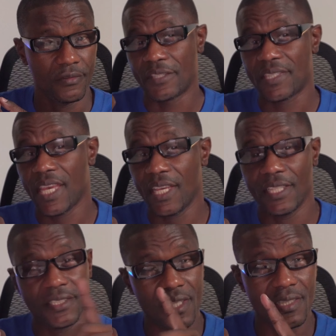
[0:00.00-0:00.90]
For
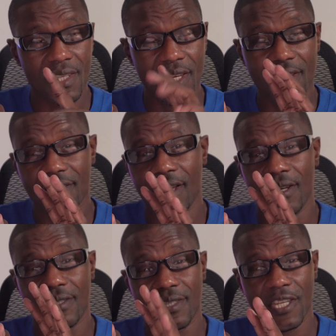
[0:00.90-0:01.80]
scale, this is
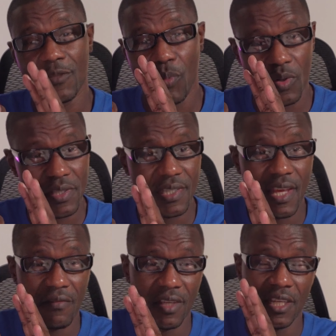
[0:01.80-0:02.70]
a
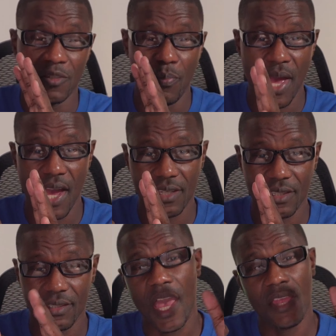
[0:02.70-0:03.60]
6.7-inch
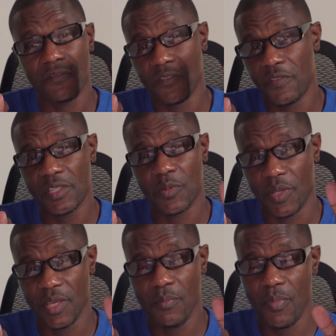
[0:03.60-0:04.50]
panel, and for
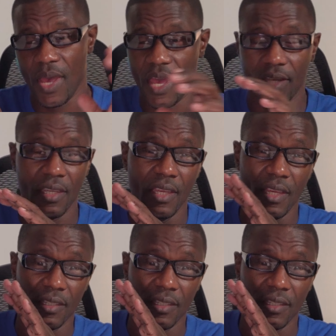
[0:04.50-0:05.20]
visual impact,